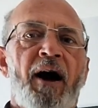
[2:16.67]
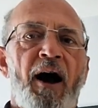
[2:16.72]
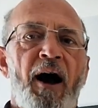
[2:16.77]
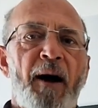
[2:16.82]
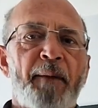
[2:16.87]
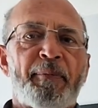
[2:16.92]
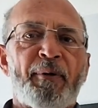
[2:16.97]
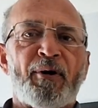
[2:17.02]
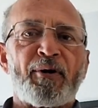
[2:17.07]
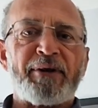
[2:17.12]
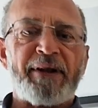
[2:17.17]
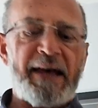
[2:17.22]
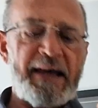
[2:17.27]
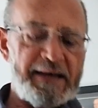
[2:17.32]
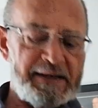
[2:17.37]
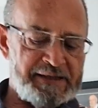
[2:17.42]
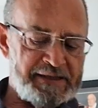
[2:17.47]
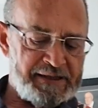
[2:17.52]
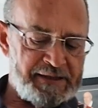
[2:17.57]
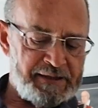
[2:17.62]
I bought
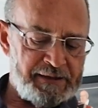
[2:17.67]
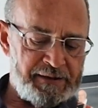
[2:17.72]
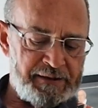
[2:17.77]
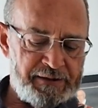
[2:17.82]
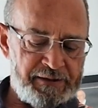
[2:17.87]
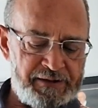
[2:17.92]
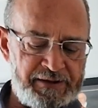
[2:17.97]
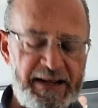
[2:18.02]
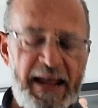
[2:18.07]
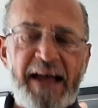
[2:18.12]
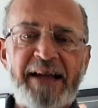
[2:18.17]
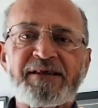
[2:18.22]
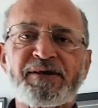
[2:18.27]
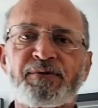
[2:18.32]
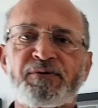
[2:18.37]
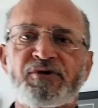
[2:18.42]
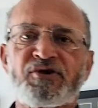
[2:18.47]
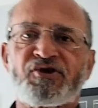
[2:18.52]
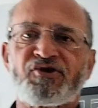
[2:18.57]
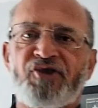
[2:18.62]
this. The
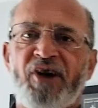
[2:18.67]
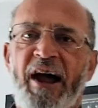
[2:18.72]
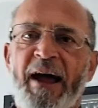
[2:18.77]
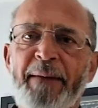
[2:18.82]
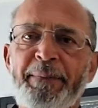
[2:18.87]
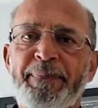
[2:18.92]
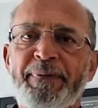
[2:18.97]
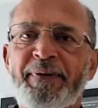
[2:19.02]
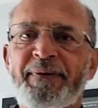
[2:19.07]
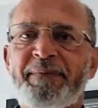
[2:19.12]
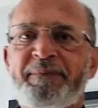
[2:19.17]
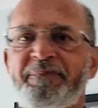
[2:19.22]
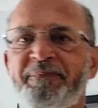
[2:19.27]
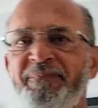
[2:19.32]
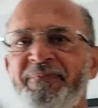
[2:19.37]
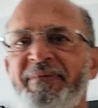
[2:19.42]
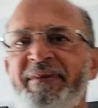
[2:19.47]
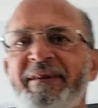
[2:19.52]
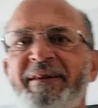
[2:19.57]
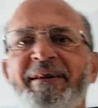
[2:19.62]
actual strap,
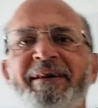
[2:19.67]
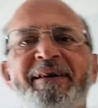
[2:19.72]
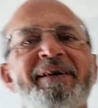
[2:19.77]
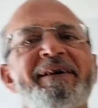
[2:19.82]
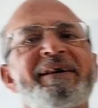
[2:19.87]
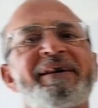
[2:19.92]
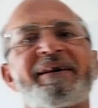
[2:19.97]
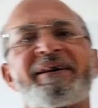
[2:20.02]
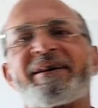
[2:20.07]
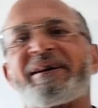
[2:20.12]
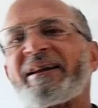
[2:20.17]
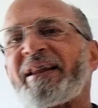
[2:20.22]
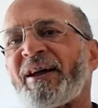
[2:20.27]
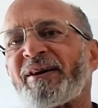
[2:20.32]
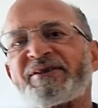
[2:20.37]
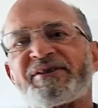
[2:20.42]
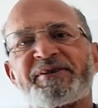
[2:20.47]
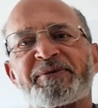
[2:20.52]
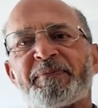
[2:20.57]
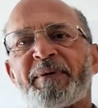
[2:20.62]

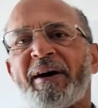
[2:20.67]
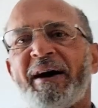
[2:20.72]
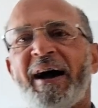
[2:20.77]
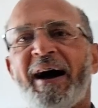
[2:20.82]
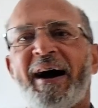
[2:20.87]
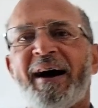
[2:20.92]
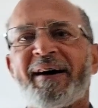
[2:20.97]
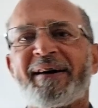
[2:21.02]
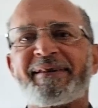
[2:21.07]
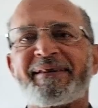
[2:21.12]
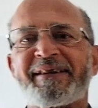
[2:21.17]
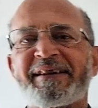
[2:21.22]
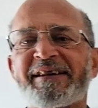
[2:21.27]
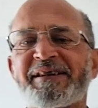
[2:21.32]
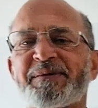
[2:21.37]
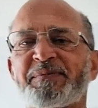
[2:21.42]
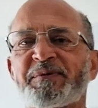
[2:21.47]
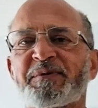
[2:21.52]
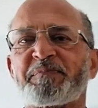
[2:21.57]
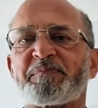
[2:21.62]
close to my heart.
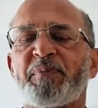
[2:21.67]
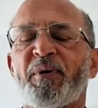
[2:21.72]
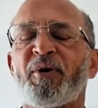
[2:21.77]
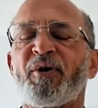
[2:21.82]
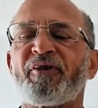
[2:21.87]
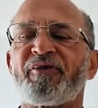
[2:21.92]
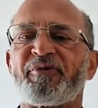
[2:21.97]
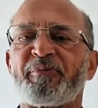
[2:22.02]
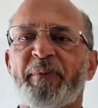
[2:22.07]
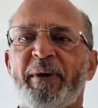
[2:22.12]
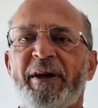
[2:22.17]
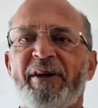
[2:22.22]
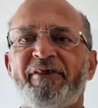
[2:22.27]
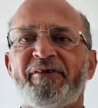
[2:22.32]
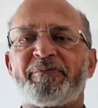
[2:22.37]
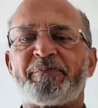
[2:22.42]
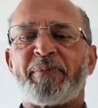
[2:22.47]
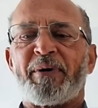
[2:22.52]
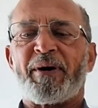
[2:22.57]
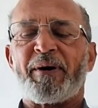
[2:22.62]
This was bought for me
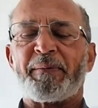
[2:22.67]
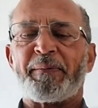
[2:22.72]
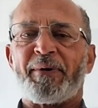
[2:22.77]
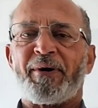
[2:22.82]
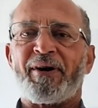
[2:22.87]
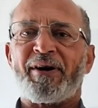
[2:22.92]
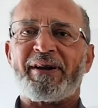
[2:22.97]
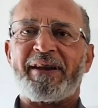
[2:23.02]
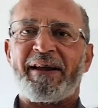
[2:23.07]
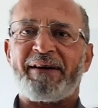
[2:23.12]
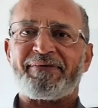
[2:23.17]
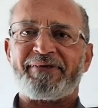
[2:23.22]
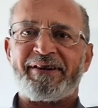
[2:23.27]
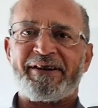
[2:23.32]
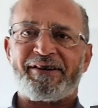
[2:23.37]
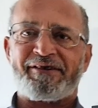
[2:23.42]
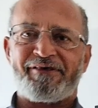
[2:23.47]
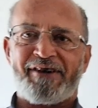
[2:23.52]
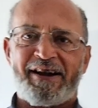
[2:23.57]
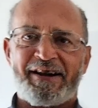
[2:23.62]
by my lovely
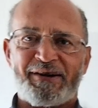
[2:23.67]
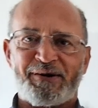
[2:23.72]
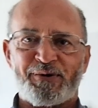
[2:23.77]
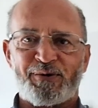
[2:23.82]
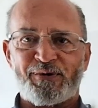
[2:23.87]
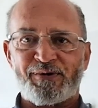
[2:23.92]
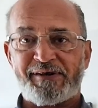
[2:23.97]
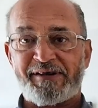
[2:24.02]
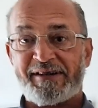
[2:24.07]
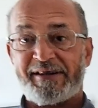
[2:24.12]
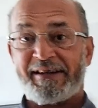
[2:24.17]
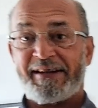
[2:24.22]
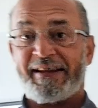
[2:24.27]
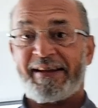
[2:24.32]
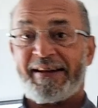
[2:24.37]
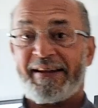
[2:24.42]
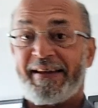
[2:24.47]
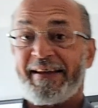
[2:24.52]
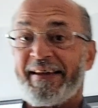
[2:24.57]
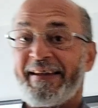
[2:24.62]
granddaughter
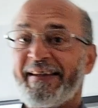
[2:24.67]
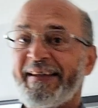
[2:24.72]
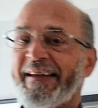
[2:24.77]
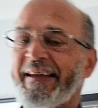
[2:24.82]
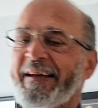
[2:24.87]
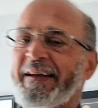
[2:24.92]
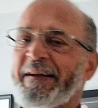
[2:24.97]
Lily.